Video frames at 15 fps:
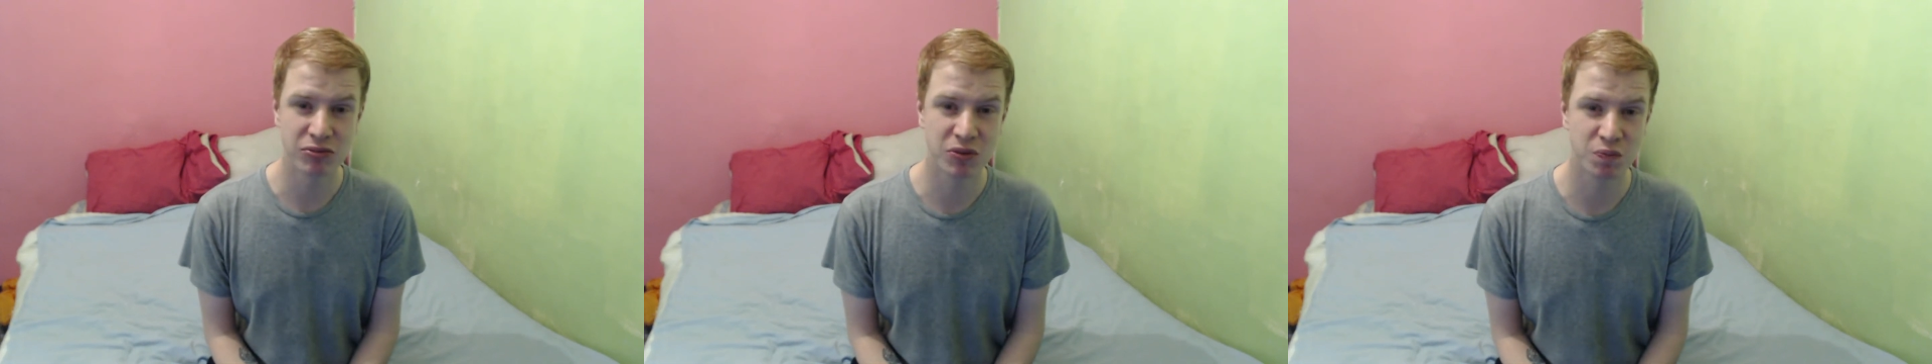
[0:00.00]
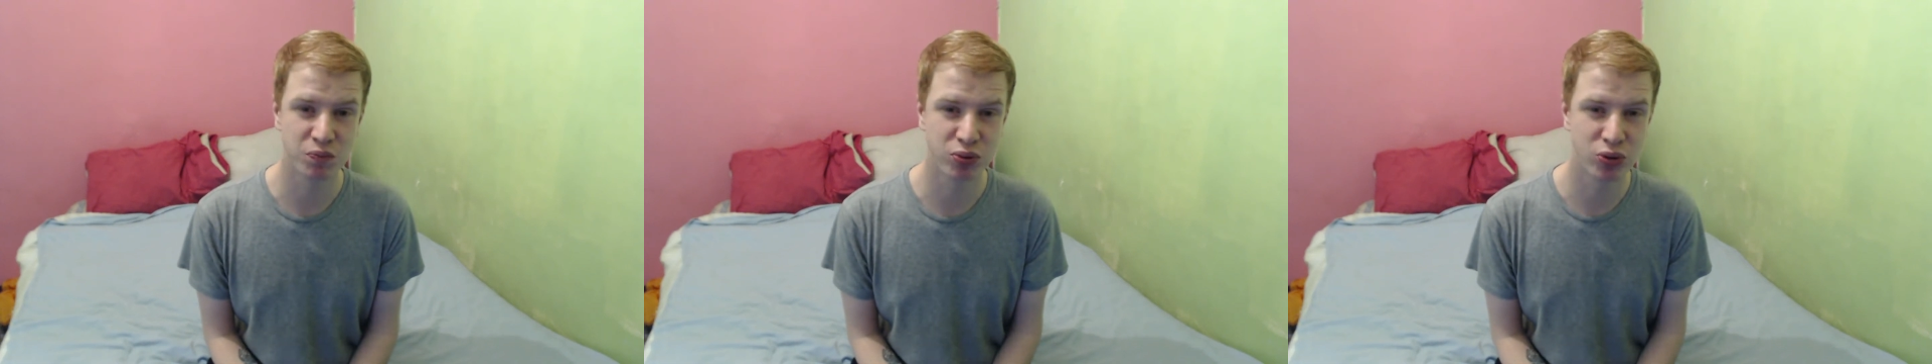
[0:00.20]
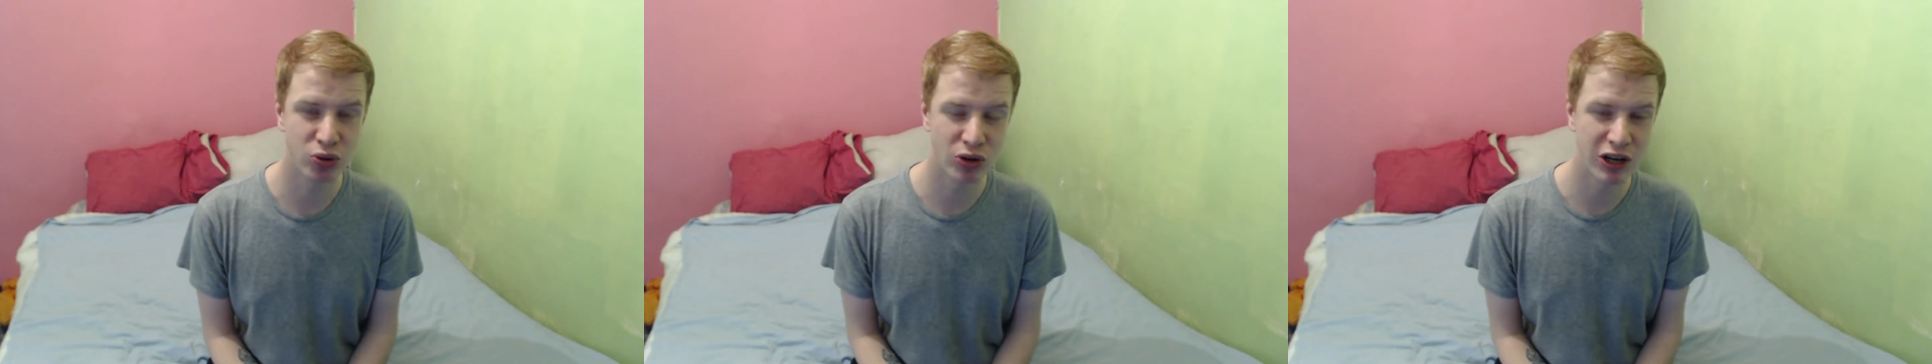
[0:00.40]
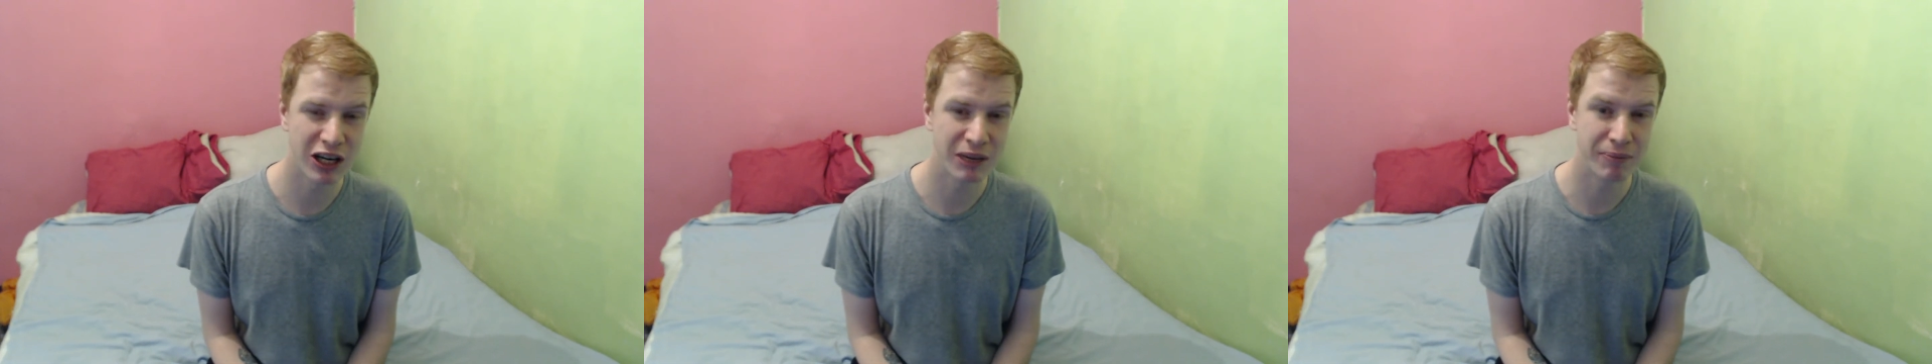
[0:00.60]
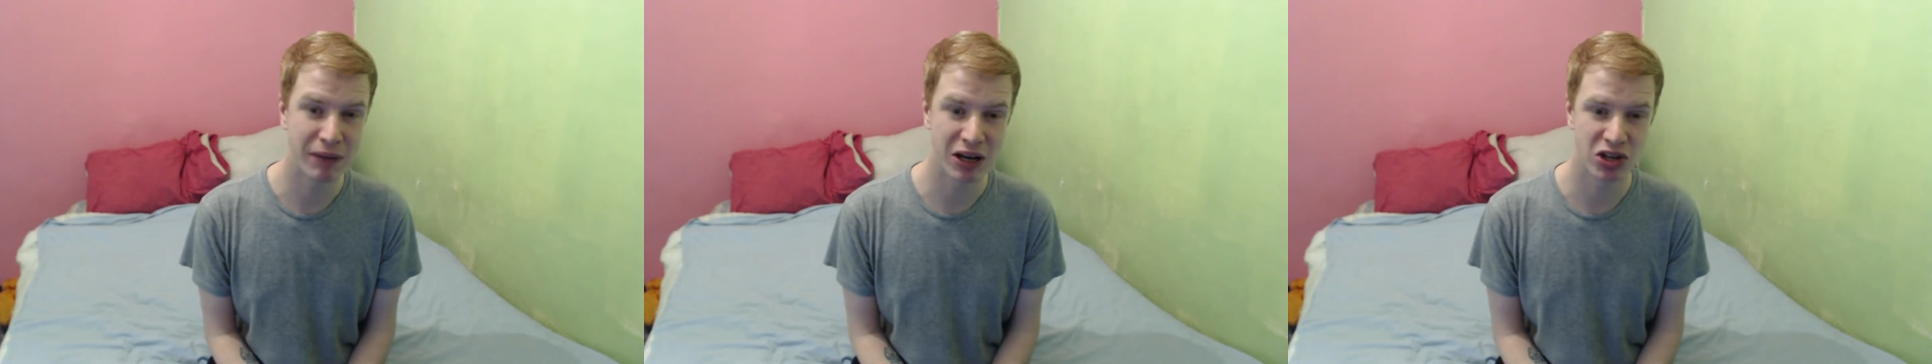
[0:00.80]
was
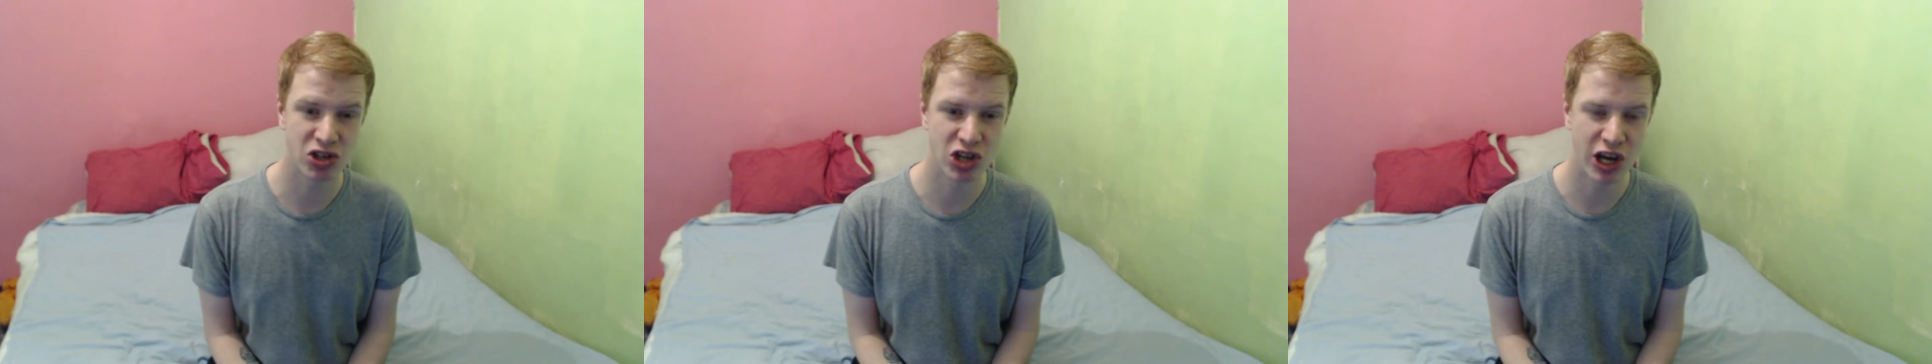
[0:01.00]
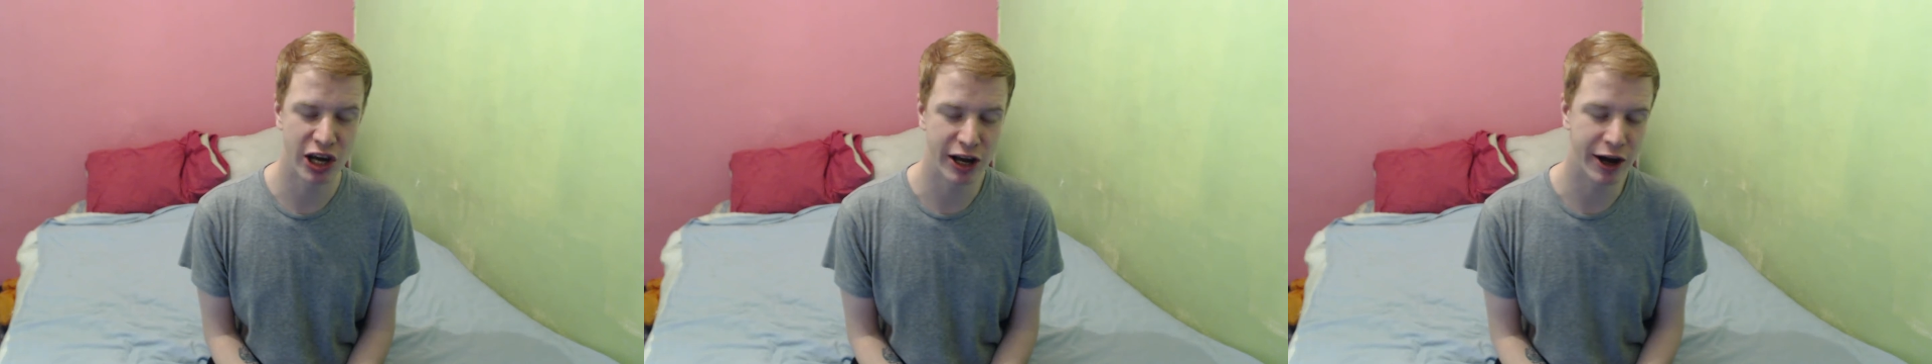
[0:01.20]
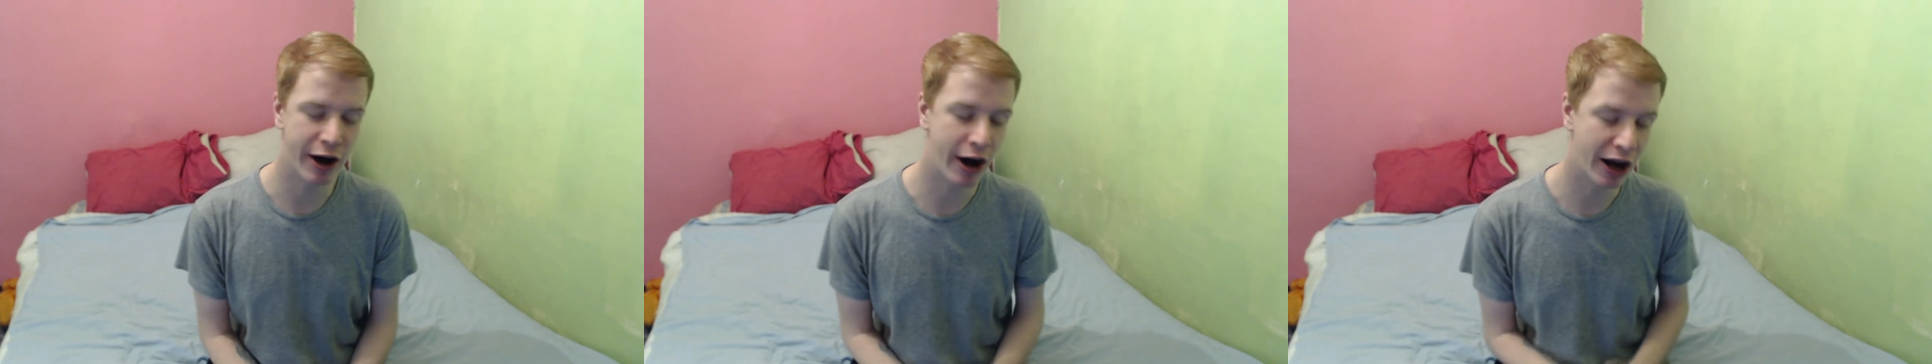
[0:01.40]
pretty much it.